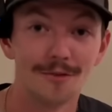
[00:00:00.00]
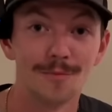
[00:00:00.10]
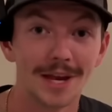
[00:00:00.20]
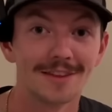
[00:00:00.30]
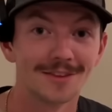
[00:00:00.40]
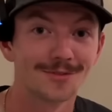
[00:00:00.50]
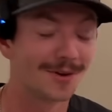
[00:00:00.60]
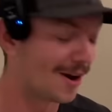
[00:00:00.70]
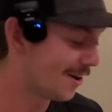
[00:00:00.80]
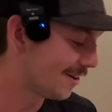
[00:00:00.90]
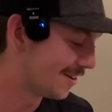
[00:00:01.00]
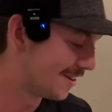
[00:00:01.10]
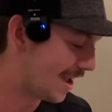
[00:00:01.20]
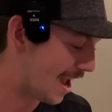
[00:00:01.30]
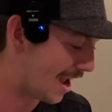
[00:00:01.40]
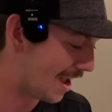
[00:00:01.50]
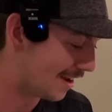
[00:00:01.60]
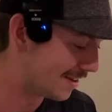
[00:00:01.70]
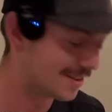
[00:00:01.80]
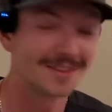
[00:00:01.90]
made it this far,
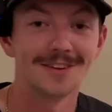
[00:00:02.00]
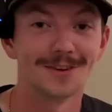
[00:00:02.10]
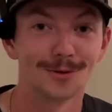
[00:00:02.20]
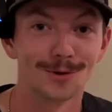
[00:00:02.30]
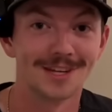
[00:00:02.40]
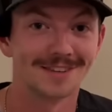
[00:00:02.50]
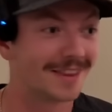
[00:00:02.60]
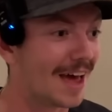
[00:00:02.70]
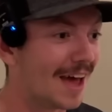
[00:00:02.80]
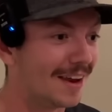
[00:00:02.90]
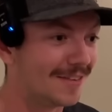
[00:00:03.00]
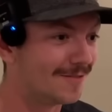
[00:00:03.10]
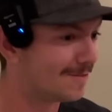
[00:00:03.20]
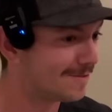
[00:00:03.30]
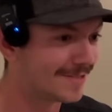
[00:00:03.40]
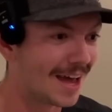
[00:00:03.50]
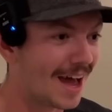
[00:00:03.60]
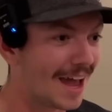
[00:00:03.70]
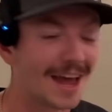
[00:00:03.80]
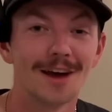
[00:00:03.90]
and you're the reason that
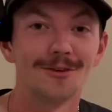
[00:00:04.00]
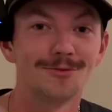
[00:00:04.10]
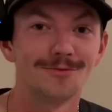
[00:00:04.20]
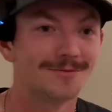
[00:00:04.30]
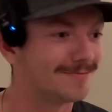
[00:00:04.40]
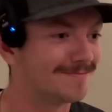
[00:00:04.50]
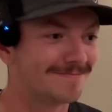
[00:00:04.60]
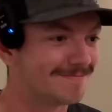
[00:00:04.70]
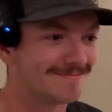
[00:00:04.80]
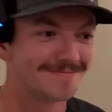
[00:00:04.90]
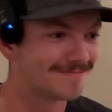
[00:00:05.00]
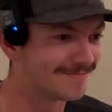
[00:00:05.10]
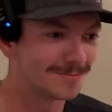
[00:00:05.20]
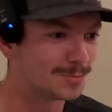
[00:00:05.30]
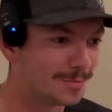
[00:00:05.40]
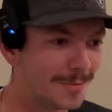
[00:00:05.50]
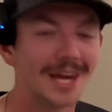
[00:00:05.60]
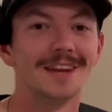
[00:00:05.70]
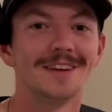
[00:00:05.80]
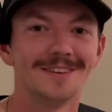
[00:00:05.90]
I have
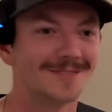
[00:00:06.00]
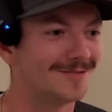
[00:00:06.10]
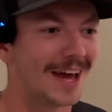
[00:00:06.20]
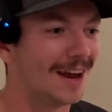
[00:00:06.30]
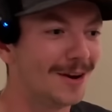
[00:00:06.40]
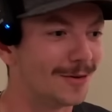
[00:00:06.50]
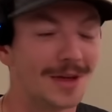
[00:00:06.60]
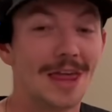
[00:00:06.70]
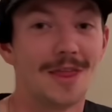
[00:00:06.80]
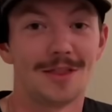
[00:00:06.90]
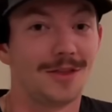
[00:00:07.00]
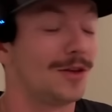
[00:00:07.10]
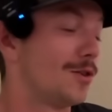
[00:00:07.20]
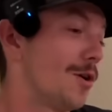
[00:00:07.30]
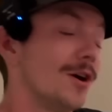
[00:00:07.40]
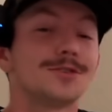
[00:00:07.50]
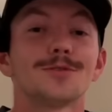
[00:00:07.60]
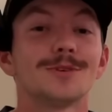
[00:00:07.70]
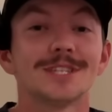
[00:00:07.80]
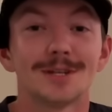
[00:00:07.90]
made it, I don't know. And that you're also the
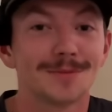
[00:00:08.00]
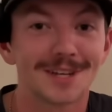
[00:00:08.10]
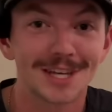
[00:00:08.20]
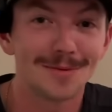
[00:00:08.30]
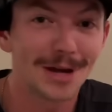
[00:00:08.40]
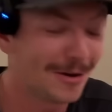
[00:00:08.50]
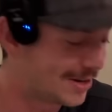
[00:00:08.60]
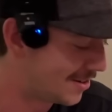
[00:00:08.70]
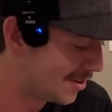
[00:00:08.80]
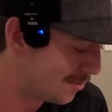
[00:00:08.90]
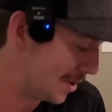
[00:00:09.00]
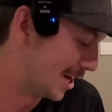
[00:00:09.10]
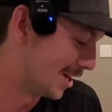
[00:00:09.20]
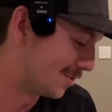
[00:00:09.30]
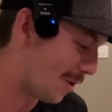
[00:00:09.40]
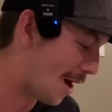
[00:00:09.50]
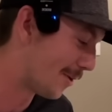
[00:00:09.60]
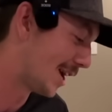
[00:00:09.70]
reason I'm going to keep going, because why would I